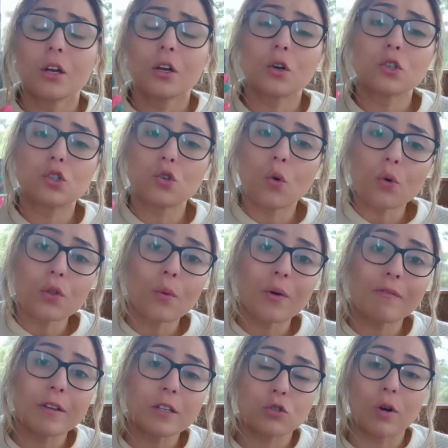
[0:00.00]
because you're the
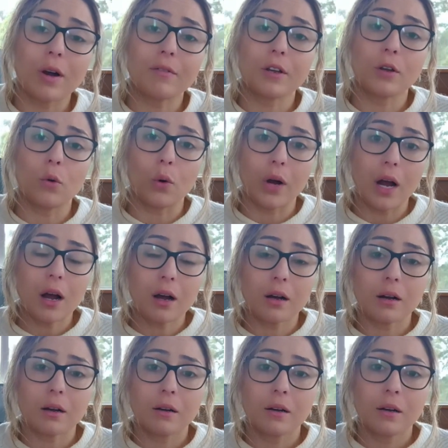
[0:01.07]
one that's driving your car.